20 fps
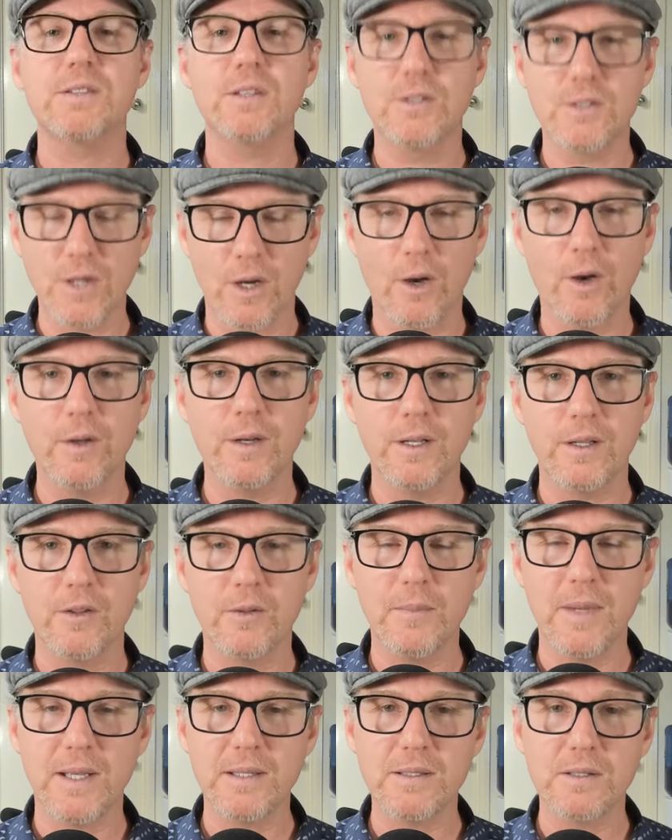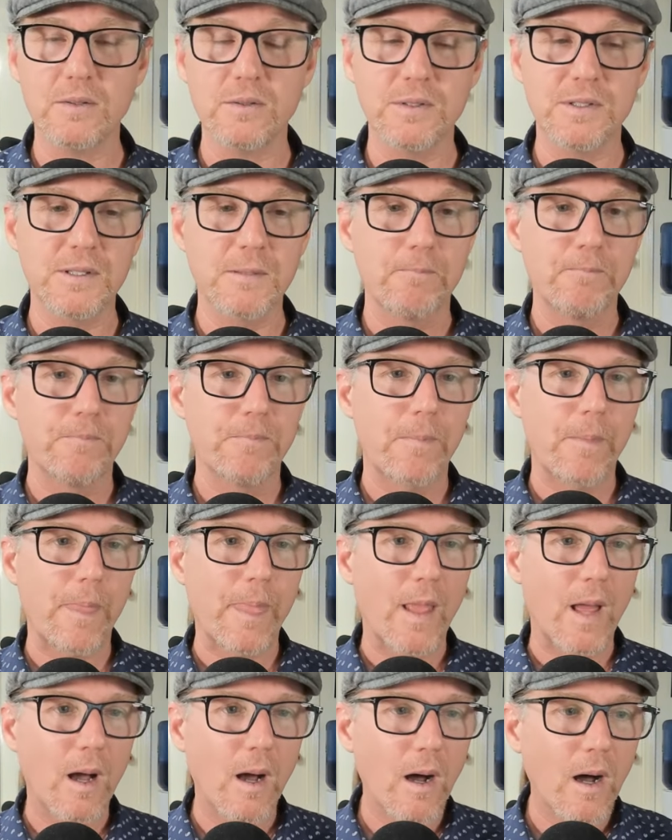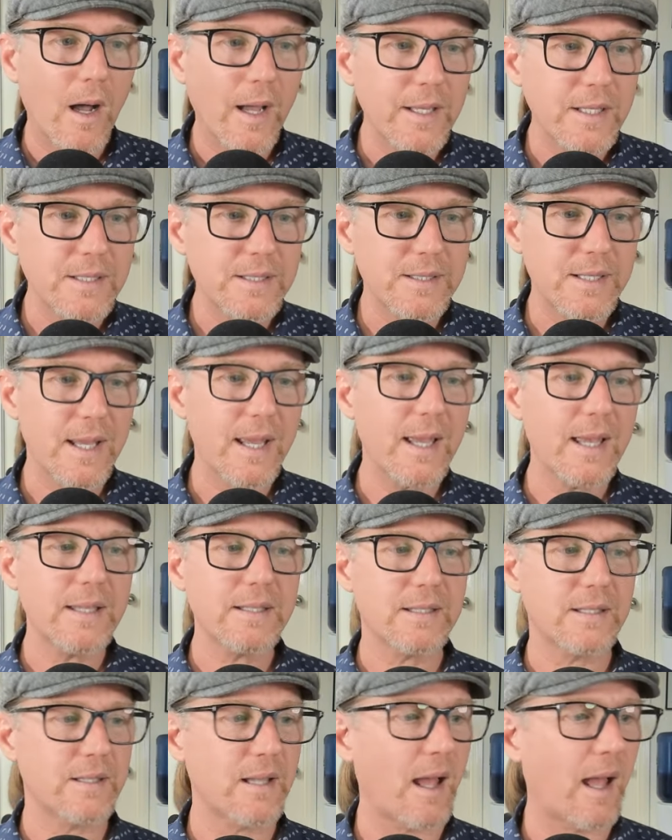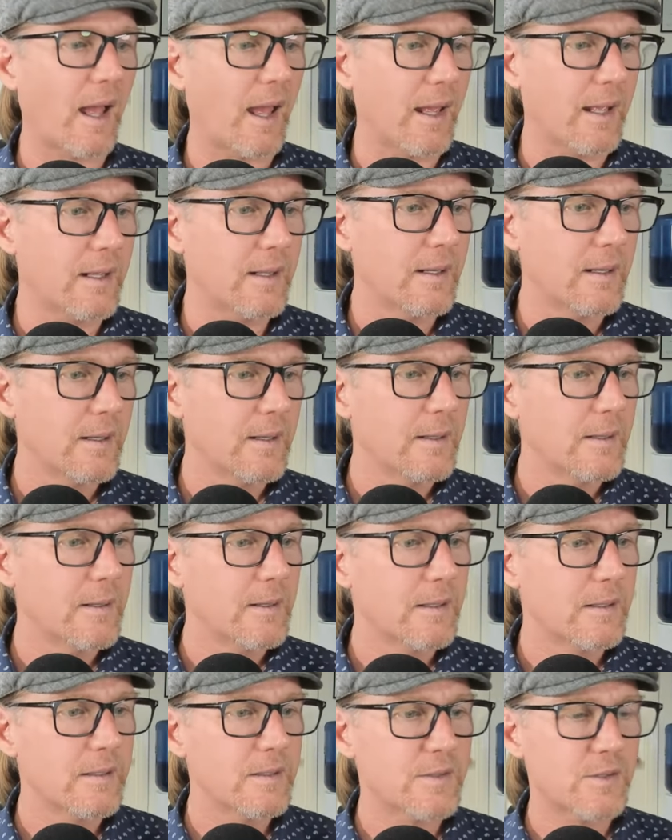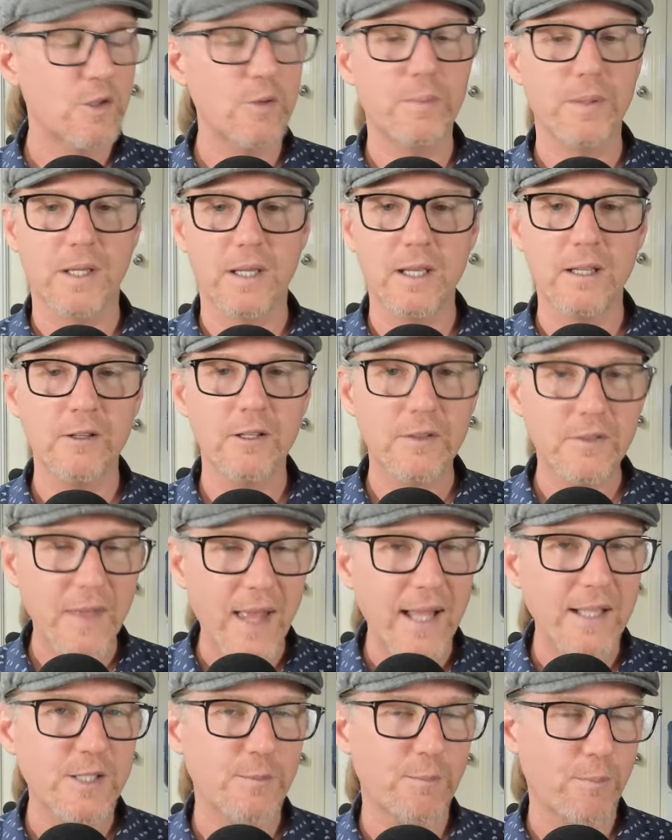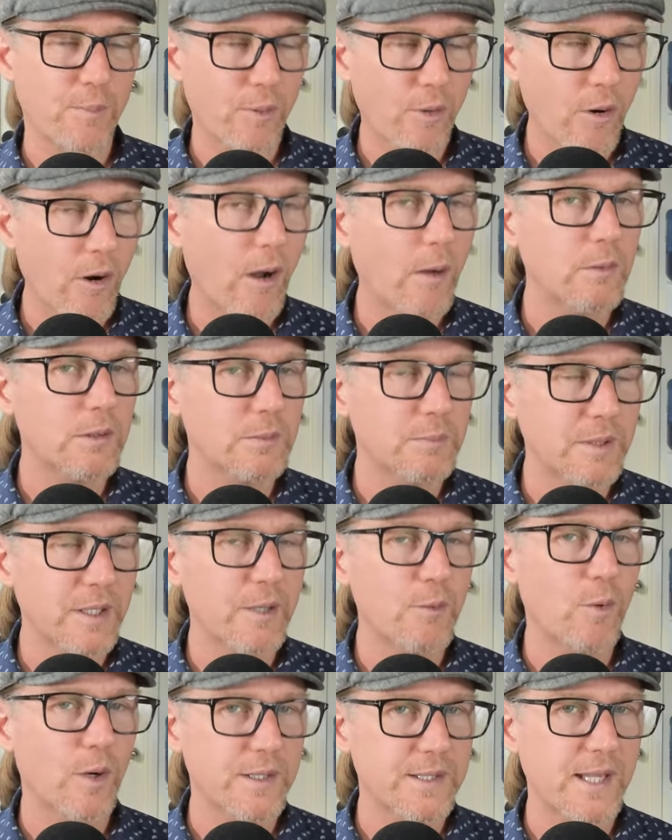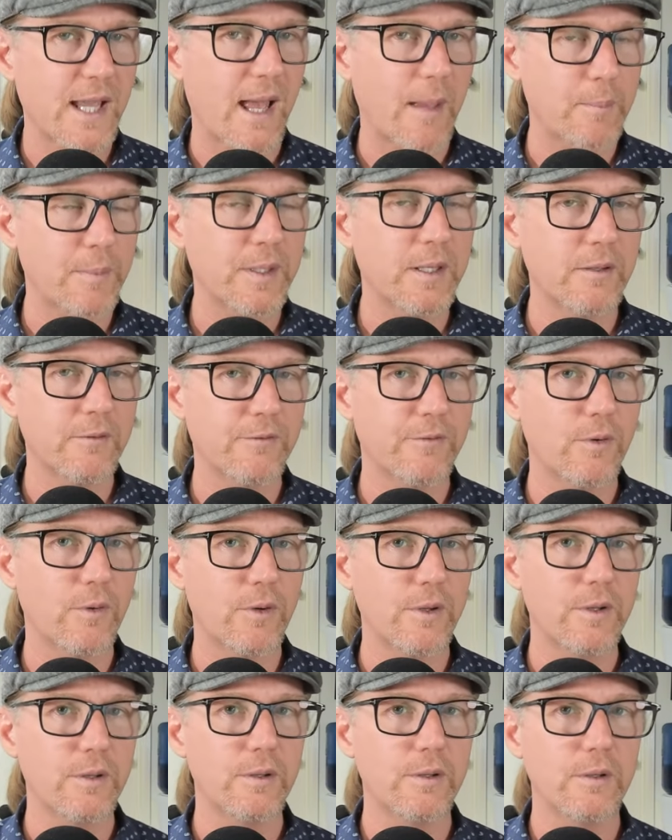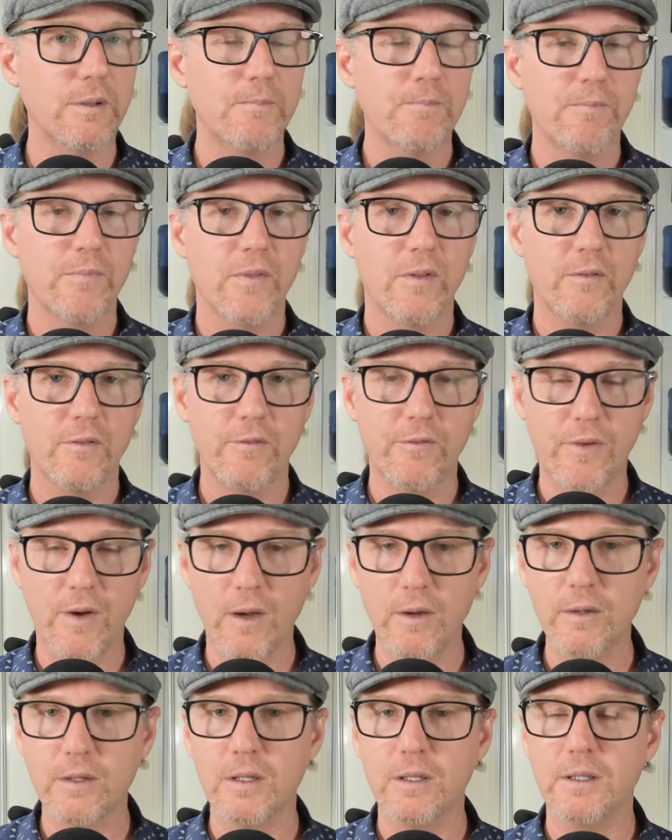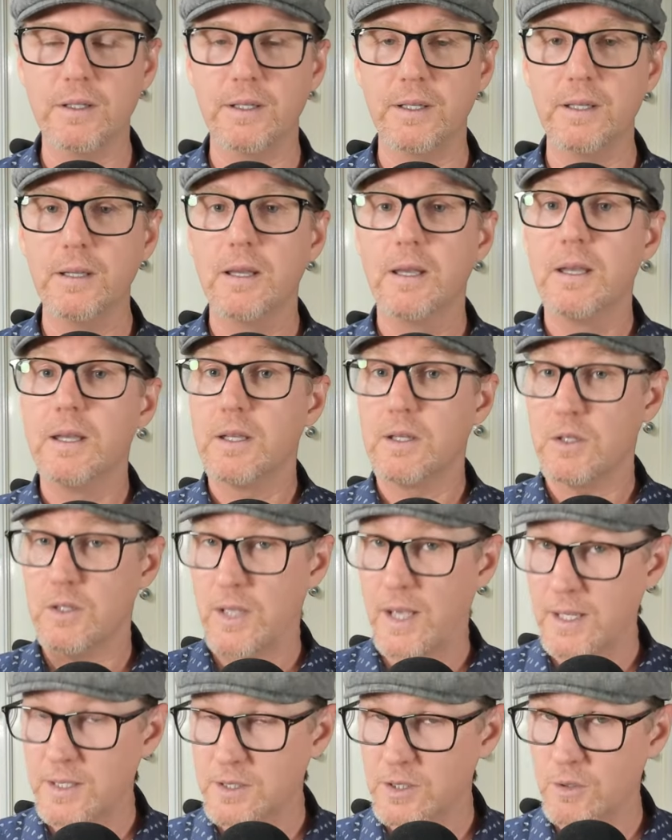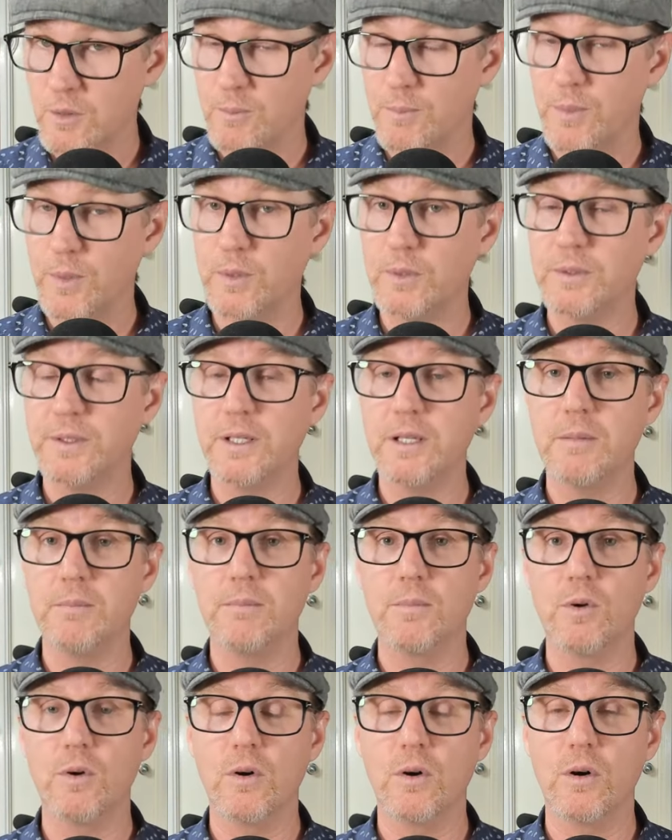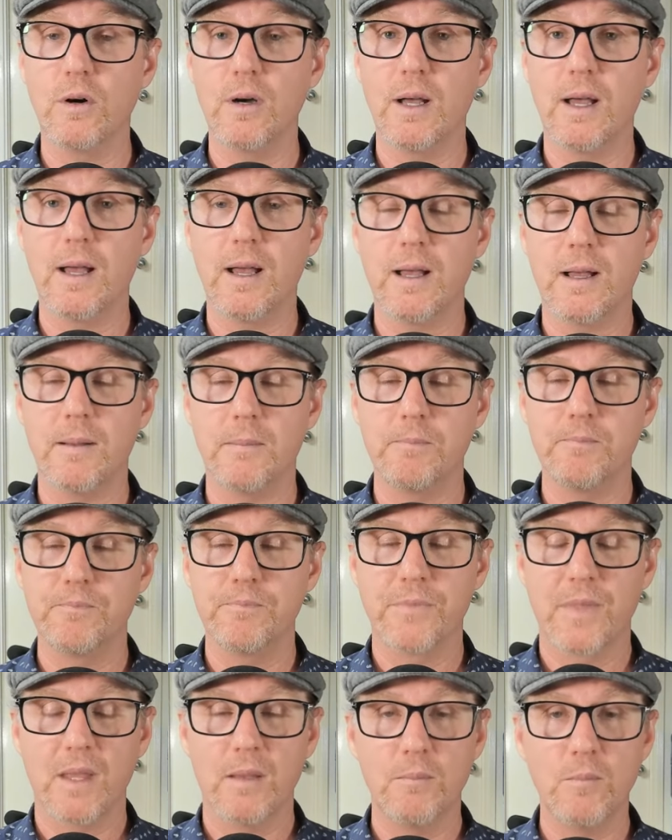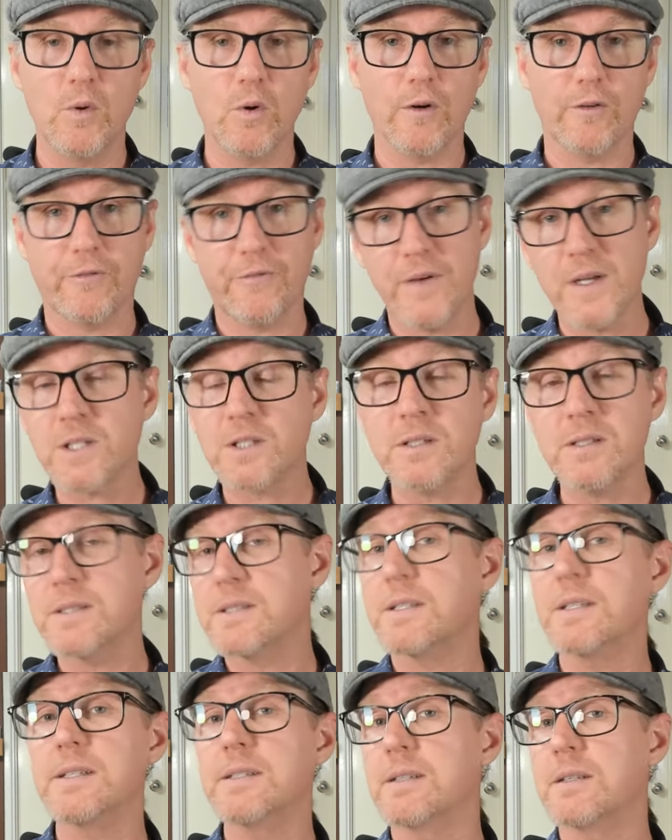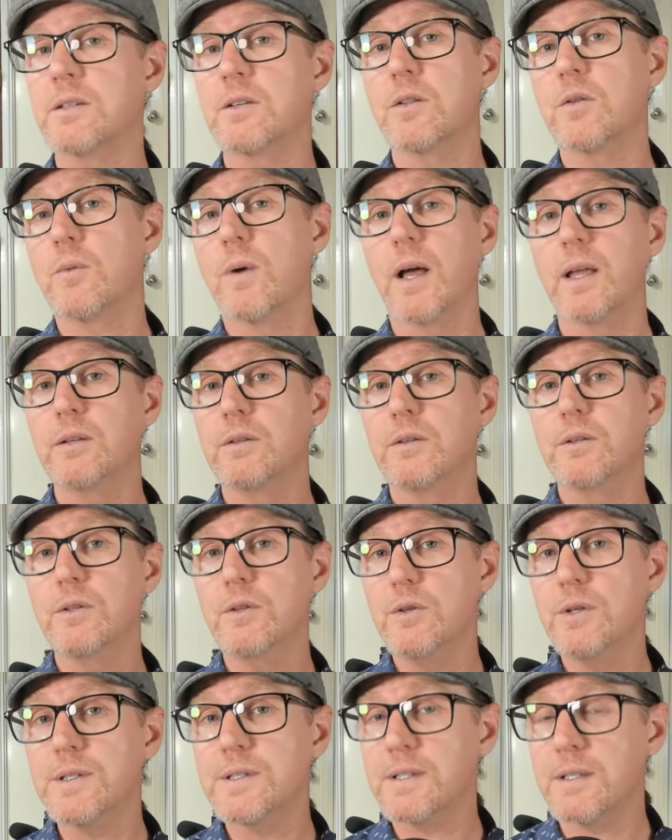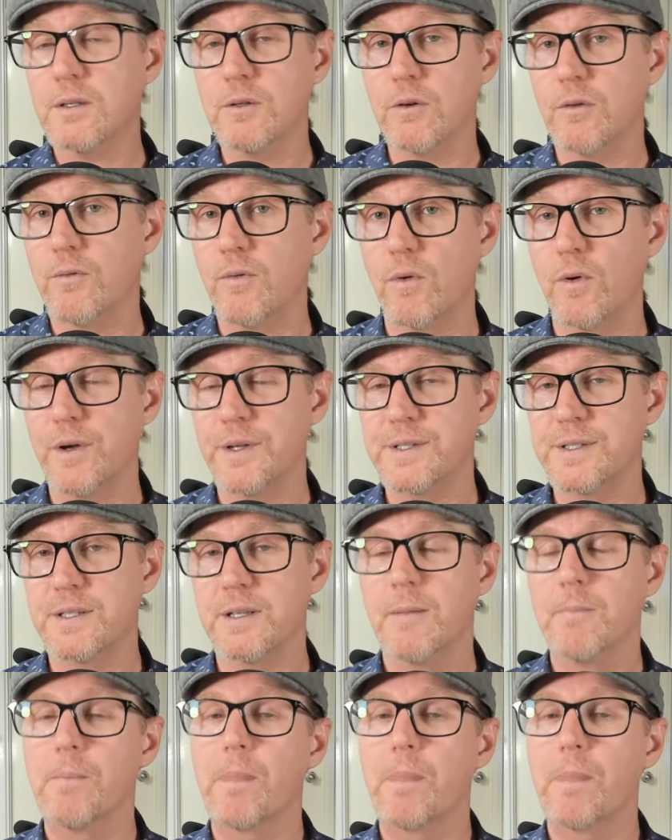the toning of the muscles. I dare say, Super King, that that's probably what's happening for you vocally. Yes, you're building in more, um, more efficiencies into the way you're using your voice,